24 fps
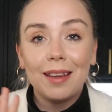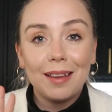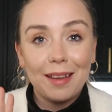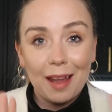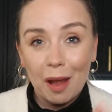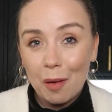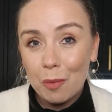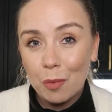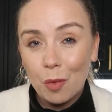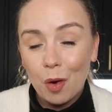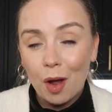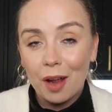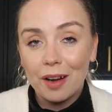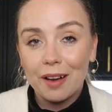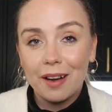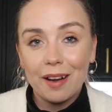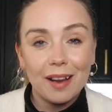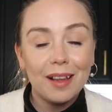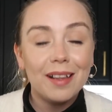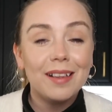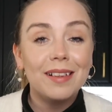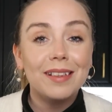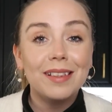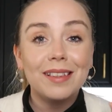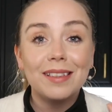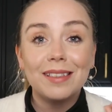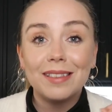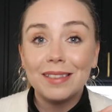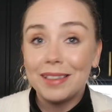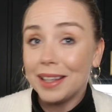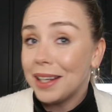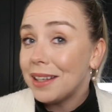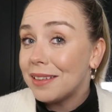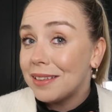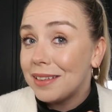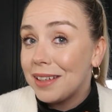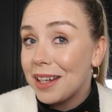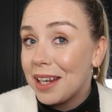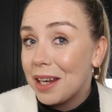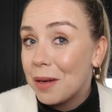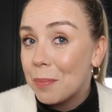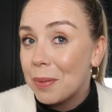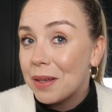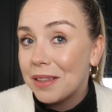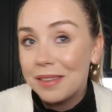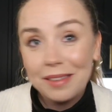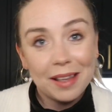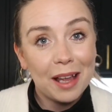get one
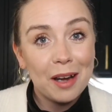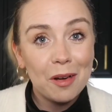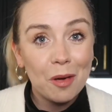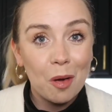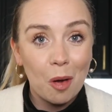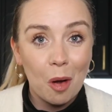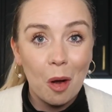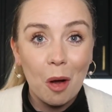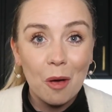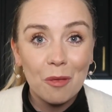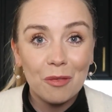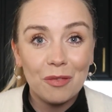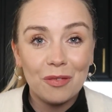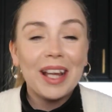60% off.